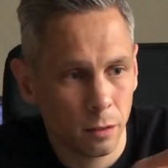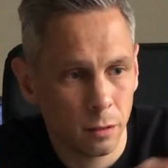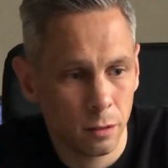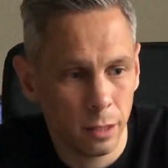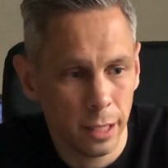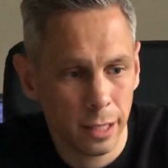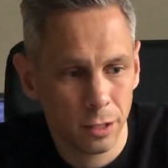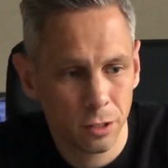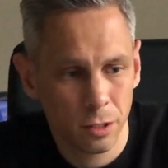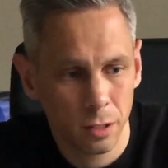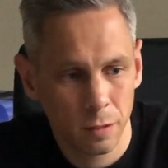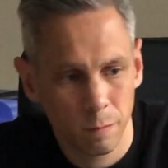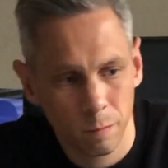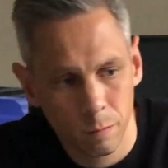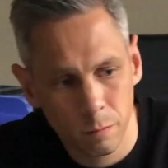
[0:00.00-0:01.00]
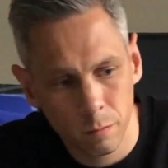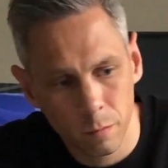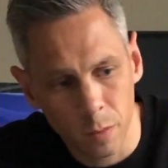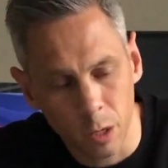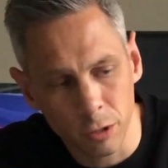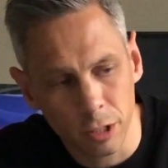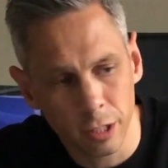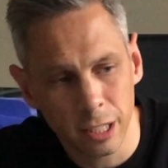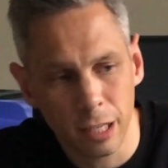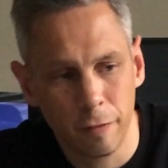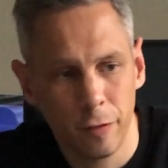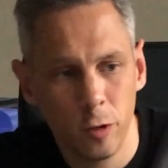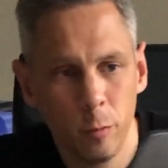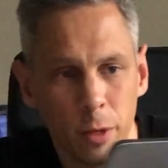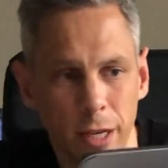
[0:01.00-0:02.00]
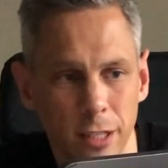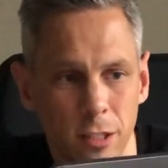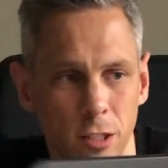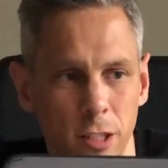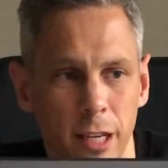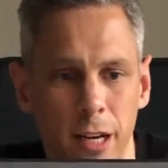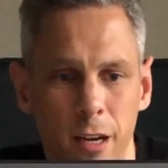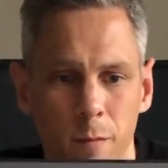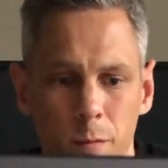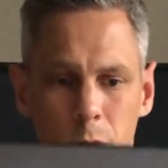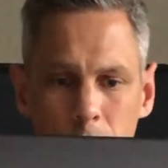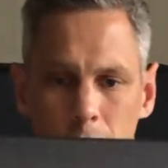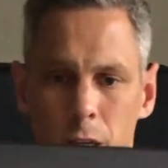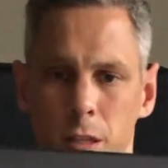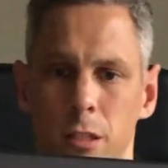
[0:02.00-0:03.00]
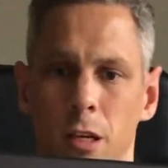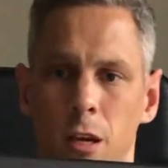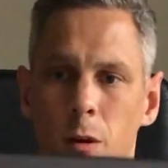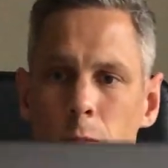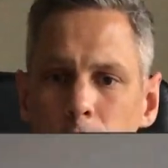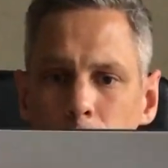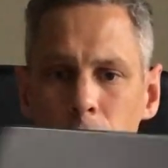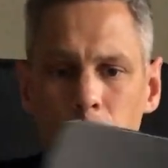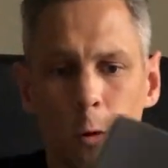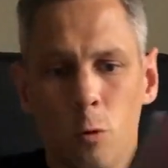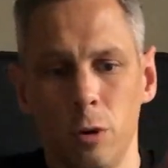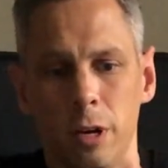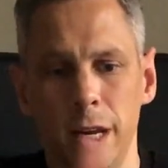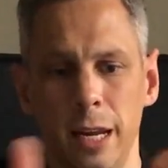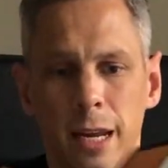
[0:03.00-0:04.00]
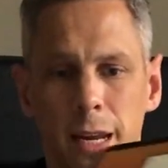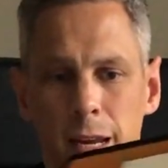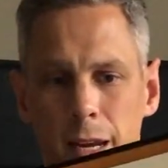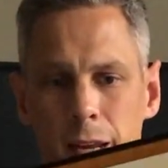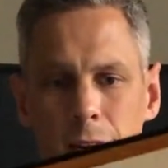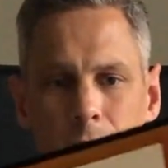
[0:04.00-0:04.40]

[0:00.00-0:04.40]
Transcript: Next. Oh, it's going to take a few minutes to set up. So I'm just holding it here.